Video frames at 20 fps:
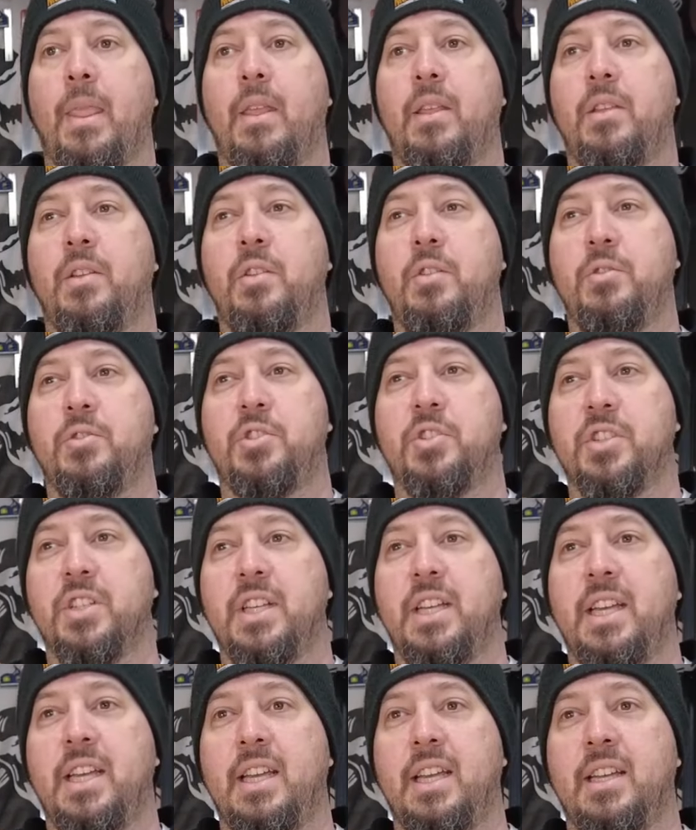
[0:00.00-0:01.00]

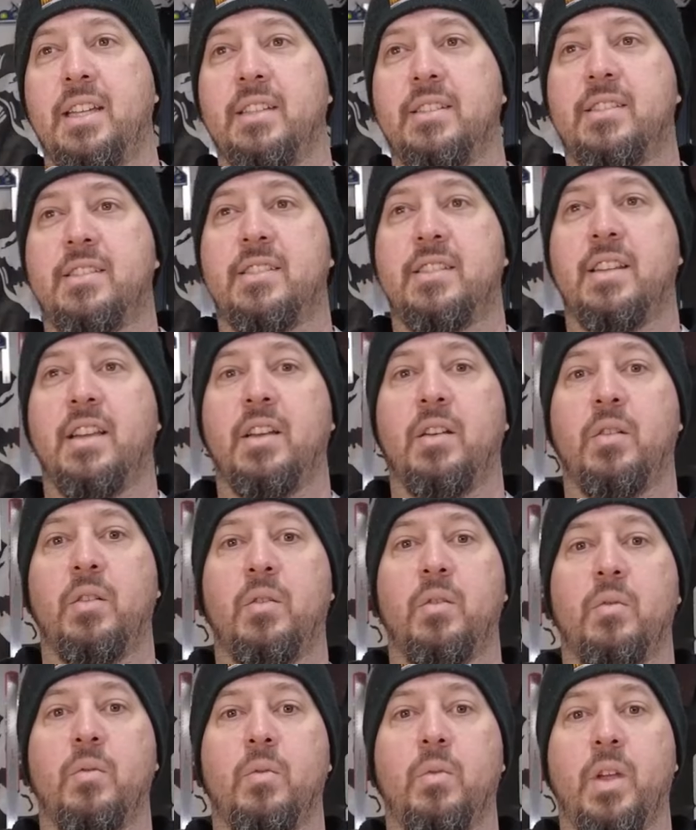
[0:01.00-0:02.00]
usually
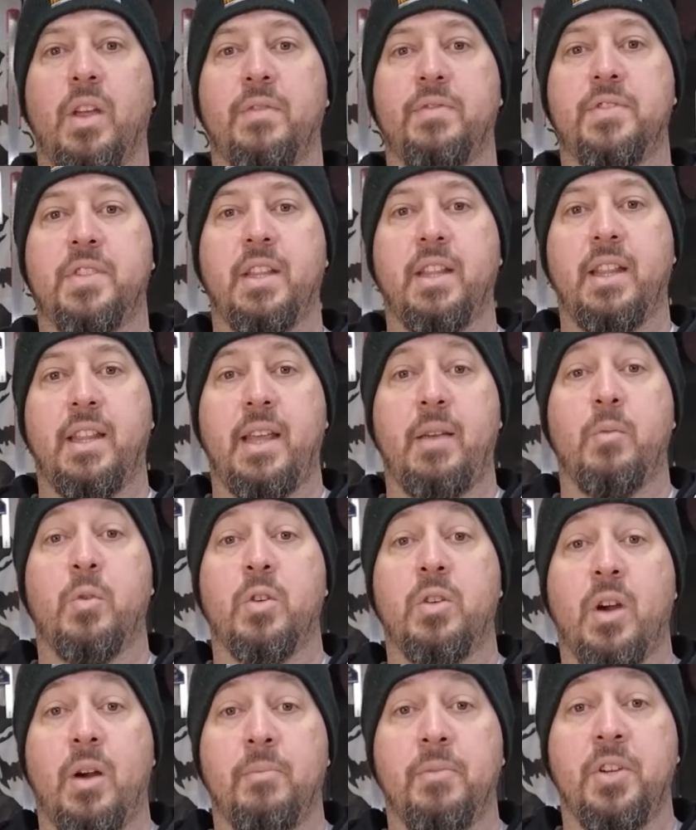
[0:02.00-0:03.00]
they will
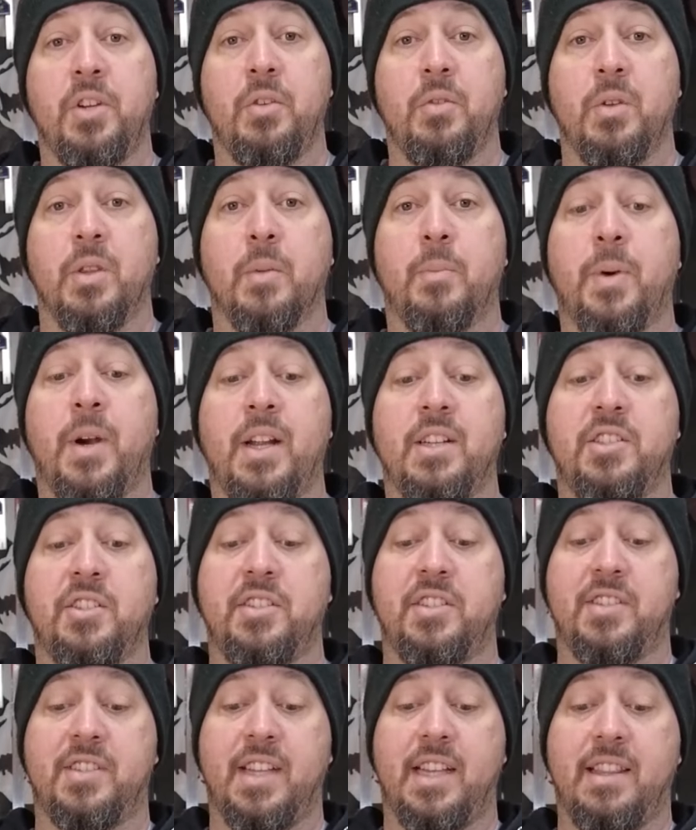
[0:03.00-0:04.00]
come to you in the project
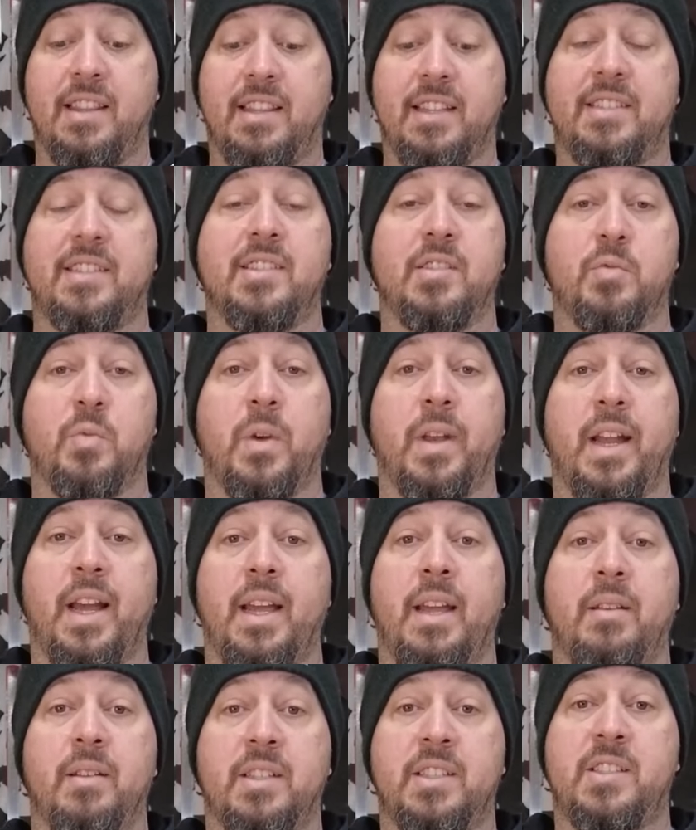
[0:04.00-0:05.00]
to say, this is when I
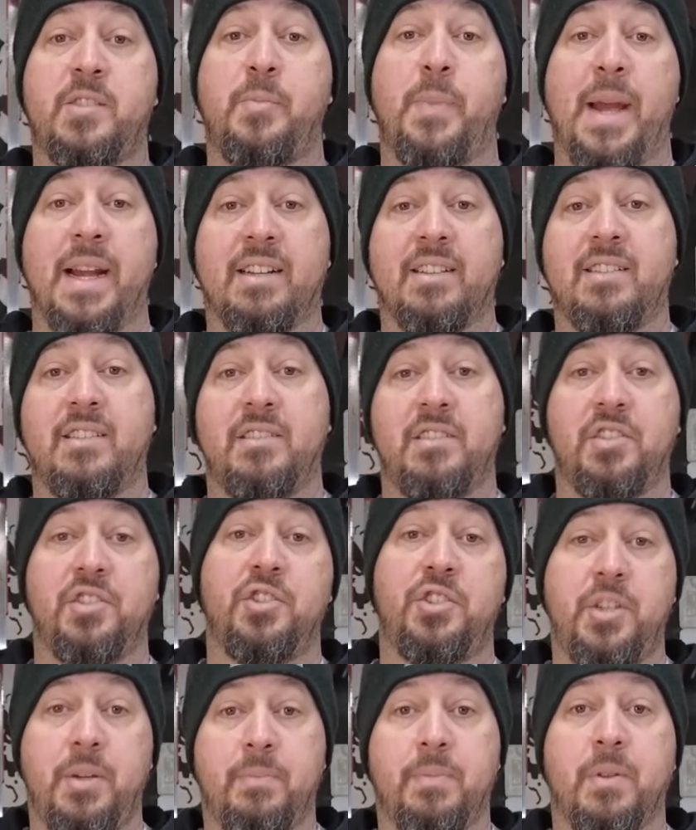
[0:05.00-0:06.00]
expect to
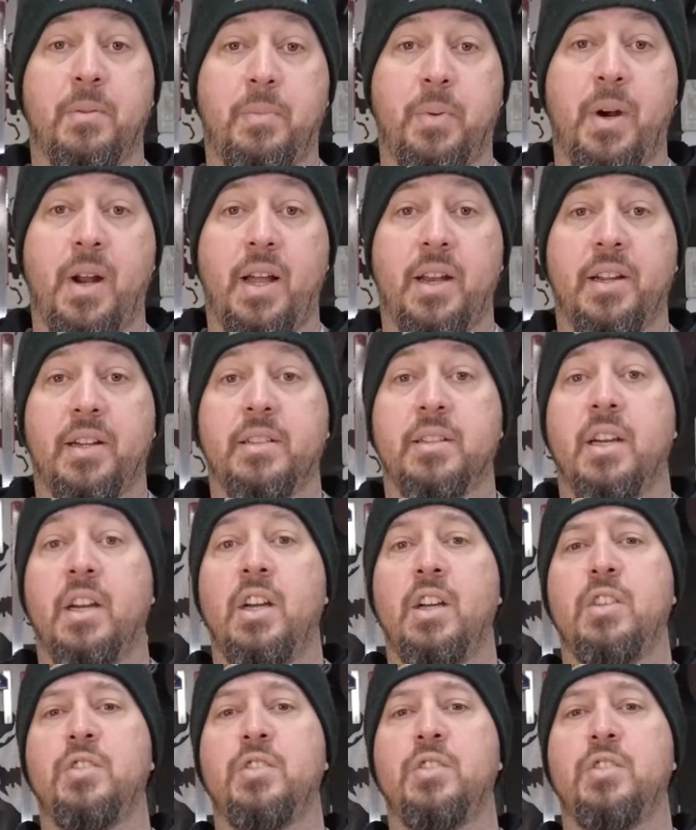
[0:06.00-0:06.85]
ship the product.